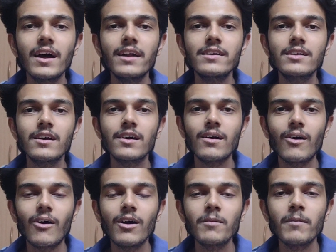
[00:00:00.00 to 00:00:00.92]
that
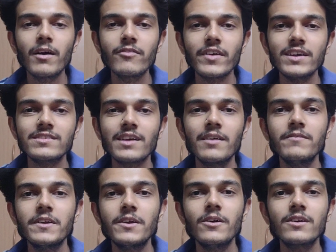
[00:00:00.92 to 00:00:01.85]
all my face
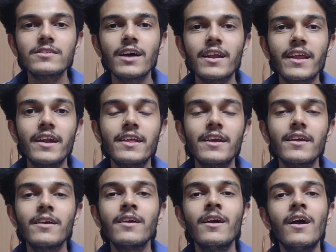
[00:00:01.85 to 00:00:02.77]
cam videos are
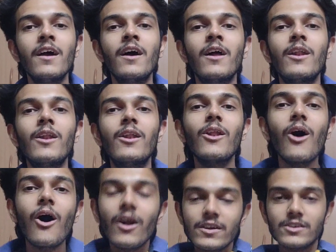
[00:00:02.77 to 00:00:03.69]
getting
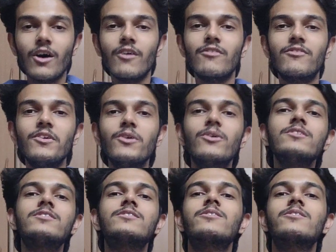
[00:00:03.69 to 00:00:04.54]
lot of views.